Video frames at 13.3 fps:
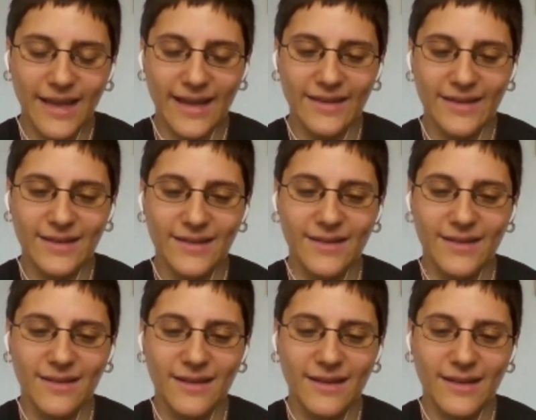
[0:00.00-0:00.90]
and
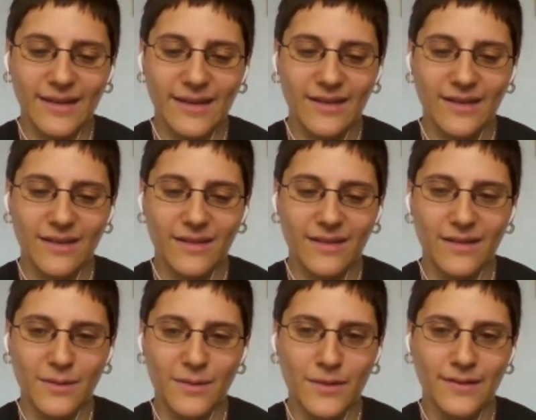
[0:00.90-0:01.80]
like
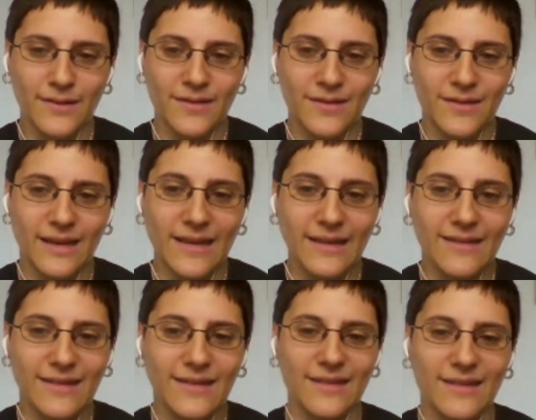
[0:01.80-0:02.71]
almost
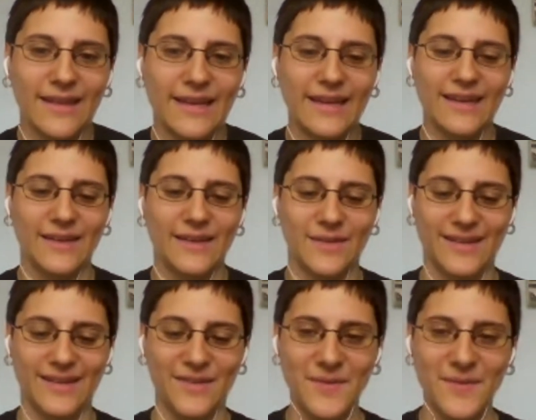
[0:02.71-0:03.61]
instantly, I
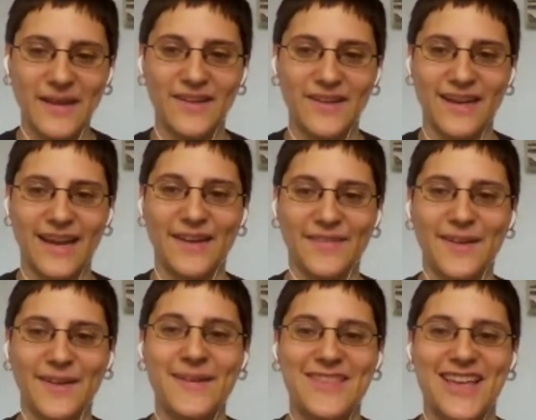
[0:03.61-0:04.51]
was like, oh my god, I have
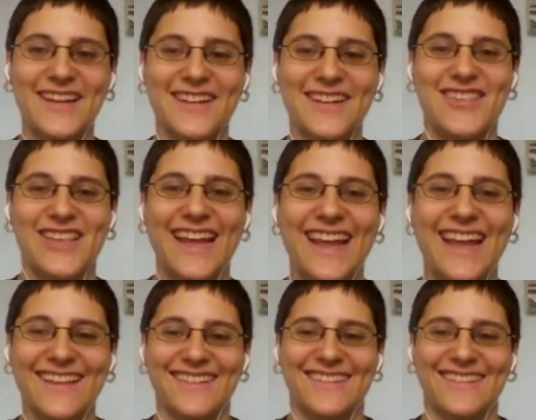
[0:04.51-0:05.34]
so much energy.